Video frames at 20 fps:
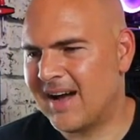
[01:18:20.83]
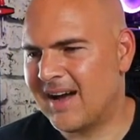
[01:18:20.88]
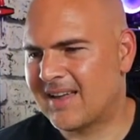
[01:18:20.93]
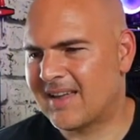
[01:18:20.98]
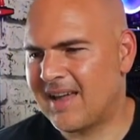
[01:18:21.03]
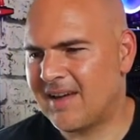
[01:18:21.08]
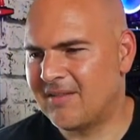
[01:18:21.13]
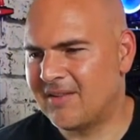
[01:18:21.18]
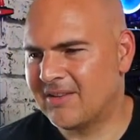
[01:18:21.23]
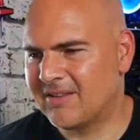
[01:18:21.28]

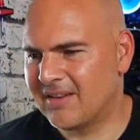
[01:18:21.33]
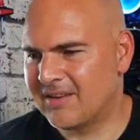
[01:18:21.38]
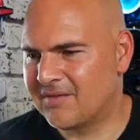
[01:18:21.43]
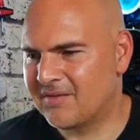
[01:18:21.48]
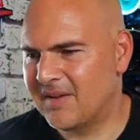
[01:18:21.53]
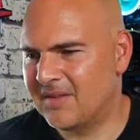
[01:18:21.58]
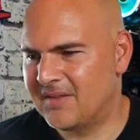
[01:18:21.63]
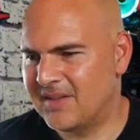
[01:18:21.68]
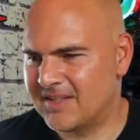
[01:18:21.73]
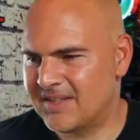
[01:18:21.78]
Kevin says
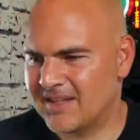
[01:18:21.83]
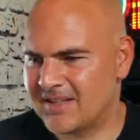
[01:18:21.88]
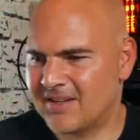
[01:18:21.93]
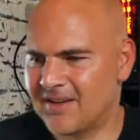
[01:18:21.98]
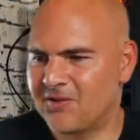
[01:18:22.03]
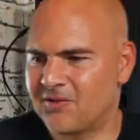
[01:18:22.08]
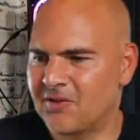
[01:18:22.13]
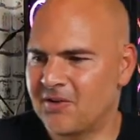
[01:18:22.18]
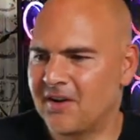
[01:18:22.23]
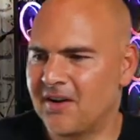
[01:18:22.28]

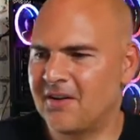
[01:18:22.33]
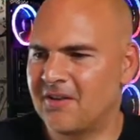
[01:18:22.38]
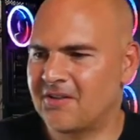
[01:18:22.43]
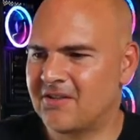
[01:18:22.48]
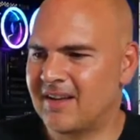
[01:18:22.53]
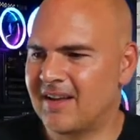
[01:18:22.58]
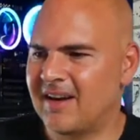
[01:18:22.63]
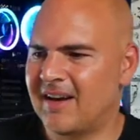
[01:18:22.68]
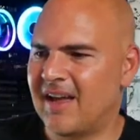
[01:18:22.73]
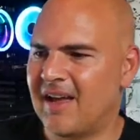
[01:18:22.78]
5600. I
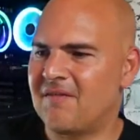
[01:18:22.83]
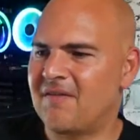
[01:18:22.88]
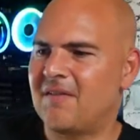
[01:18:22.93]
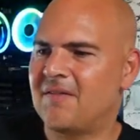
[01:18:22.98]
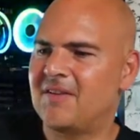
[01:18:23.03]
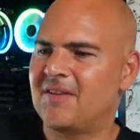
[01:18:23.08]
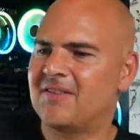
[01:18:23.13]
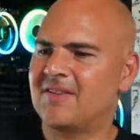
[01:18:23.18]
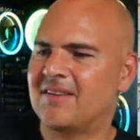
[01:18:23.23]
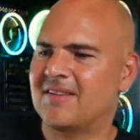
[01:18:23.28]
understand now.
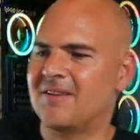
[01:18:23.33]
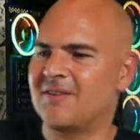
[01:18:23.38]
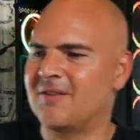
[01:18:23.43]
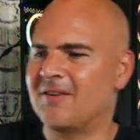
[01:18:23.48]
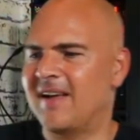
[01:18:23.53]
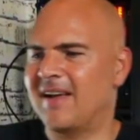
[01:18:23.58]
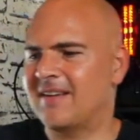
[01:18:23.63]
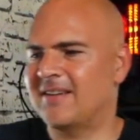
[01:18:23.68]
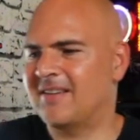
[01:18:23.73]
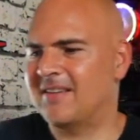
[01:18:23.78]
5600
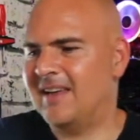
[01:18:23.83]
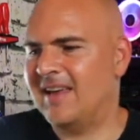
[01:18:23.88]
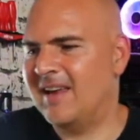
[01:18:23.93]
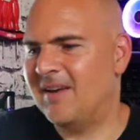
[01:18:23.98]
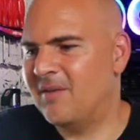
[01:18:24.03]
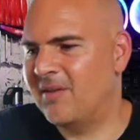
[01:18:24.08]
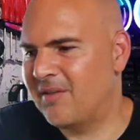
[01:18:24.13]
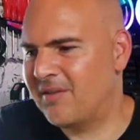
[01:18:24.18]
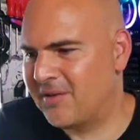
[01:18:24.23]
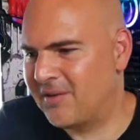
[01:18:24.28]
XT
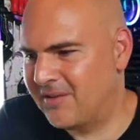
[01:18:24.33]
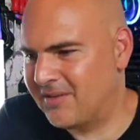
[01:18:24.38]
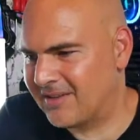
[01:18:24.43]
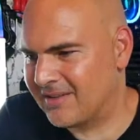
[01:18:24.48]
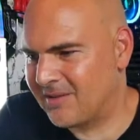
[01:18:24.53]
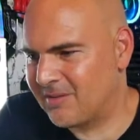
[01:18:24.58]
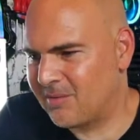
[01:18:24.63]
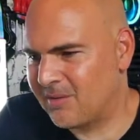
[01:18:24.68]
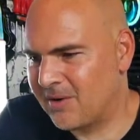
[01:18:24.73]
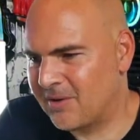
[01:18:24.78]
with a
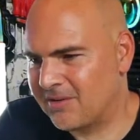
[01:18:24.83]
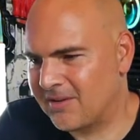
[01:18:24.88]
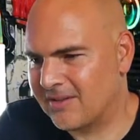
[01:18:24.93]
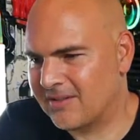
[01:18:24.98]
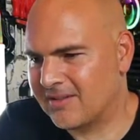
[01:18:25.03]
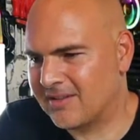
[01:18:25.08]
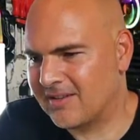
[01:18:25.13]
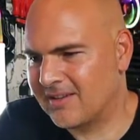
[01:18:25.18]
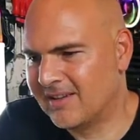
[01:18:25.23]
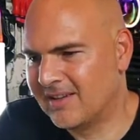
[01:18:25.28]
3600 processor.